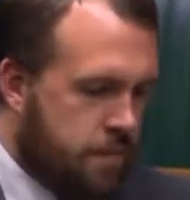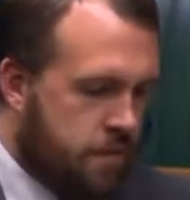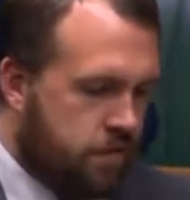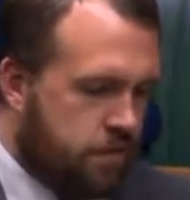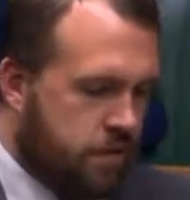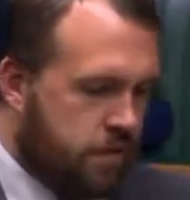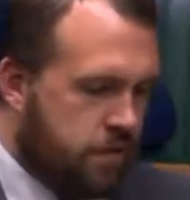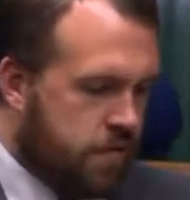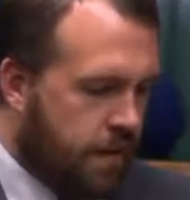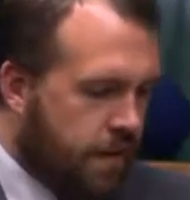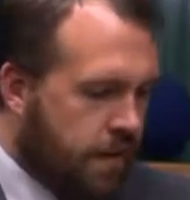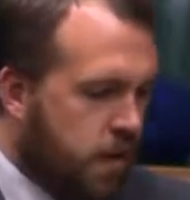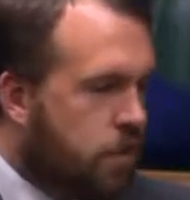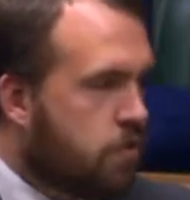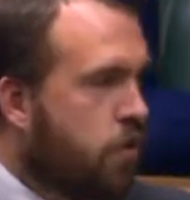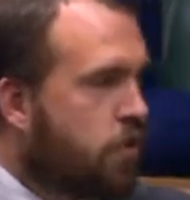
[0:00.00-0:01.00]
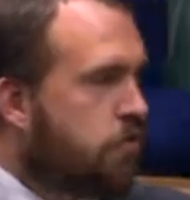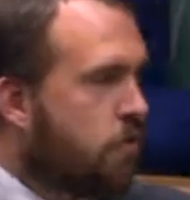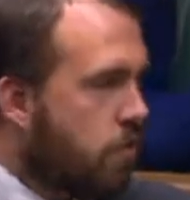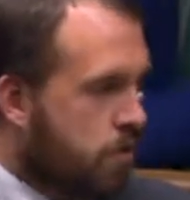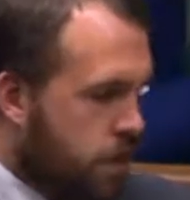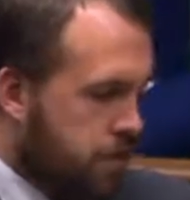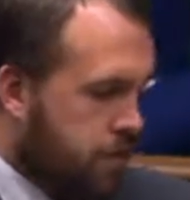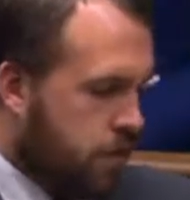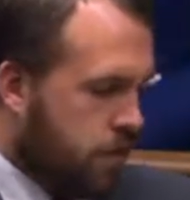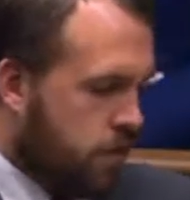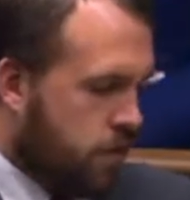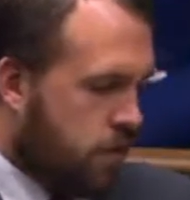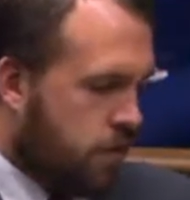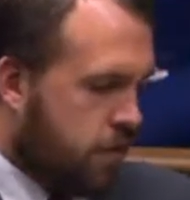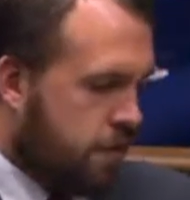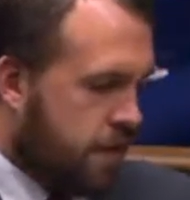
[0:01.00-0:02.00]
missions across occupied
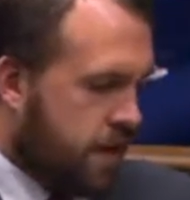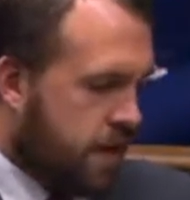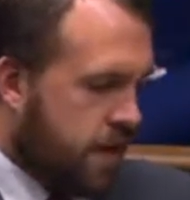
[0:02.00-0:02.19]
Europe